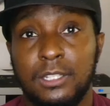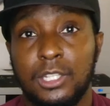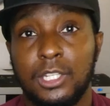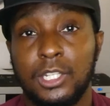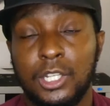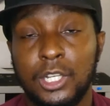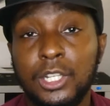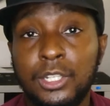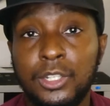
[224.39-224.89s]
The
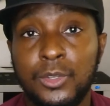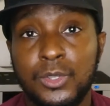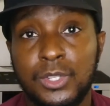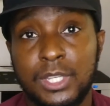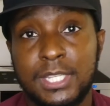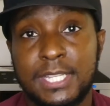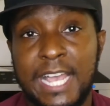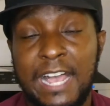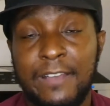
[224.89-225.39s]
good news
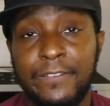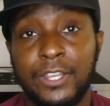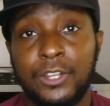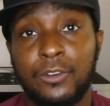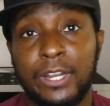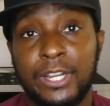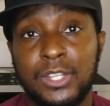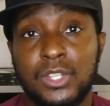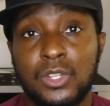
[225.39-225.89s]
is having
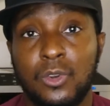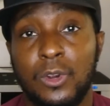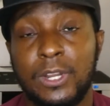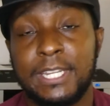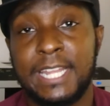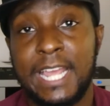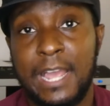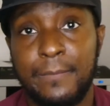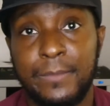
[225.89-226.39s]
credit score
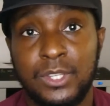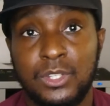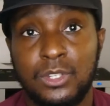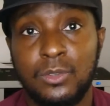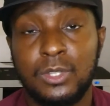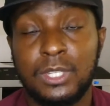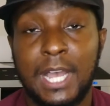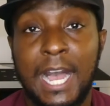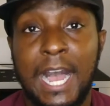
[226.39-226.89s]
damage
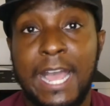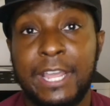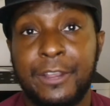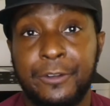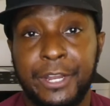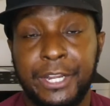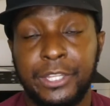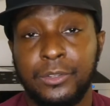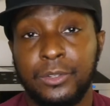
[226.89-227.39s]
due to high
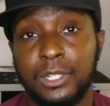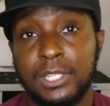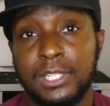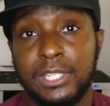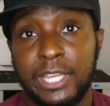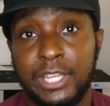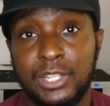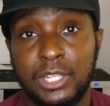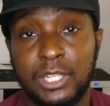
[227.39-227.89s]
credit
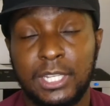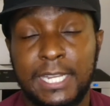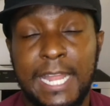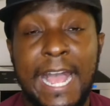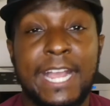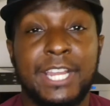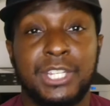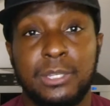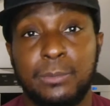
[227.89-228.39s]
utilization can
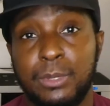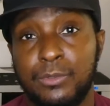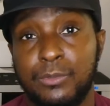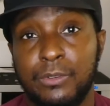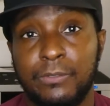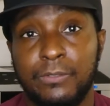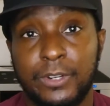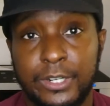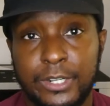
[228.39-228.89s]
actually be
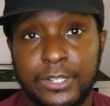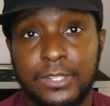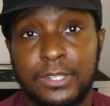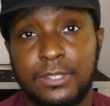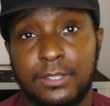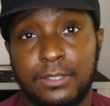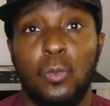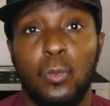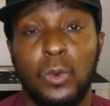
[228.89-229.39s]

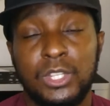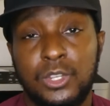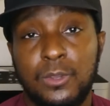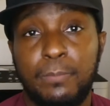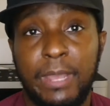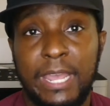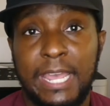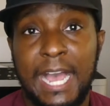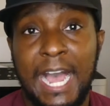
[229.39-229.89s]
reversed. Once
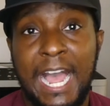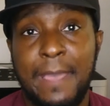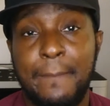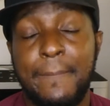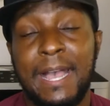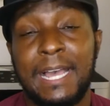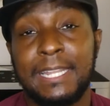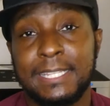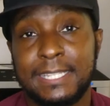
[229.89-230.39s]
you pay a high
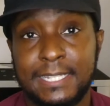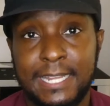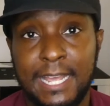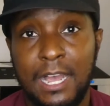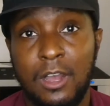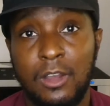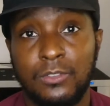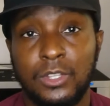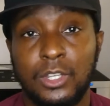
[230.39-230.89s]
balance
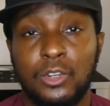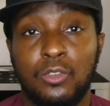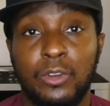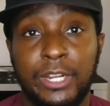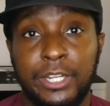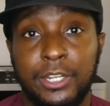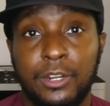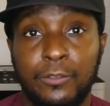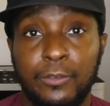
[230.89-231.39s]
down, the
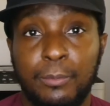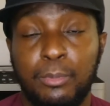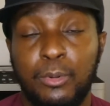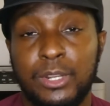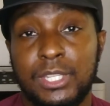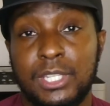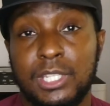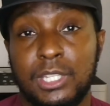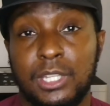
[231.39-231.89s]
creditor
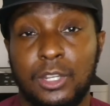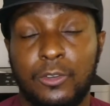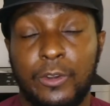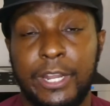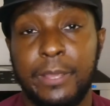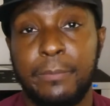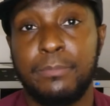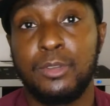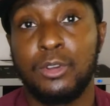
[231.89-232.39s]
reports it to the
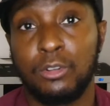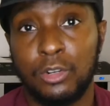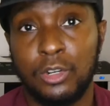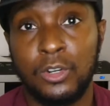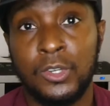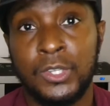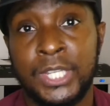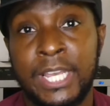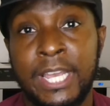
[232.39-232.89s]
credit bureaus